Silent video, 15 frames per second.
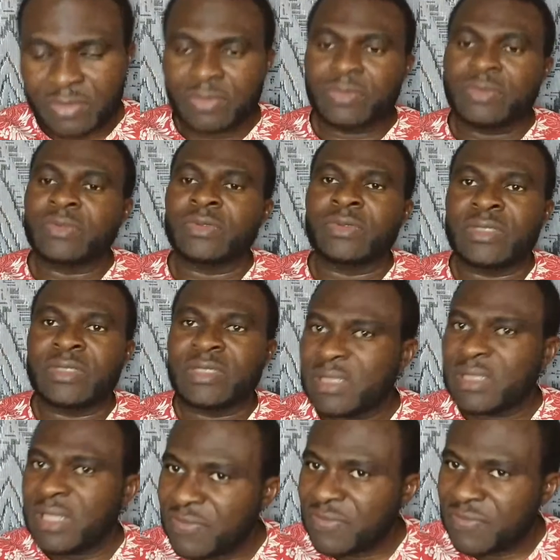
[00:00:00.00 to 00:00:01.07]
So he's
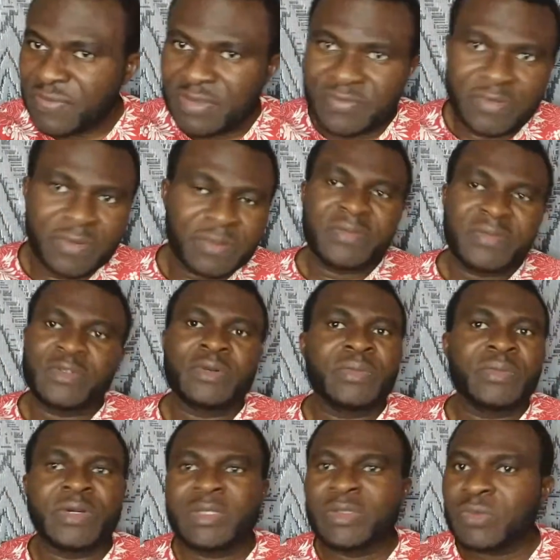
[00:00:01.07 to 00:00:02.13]
now free from it.
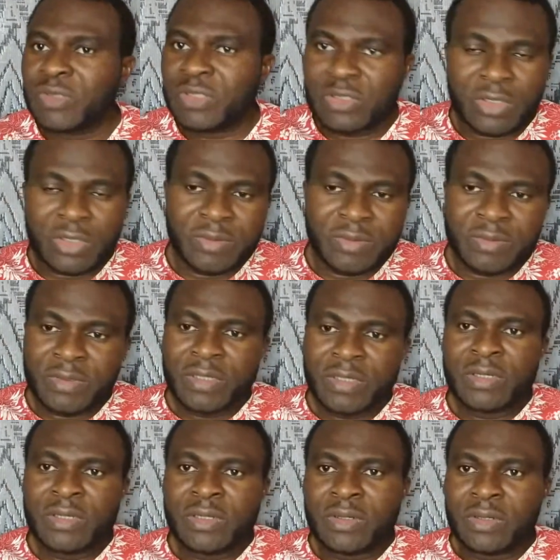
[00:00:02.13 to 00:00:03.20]
Nobody will disturb him
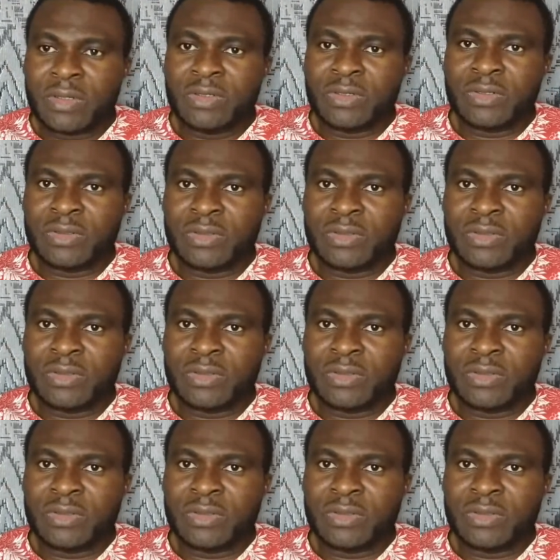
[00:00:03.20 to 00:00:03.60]
on the road.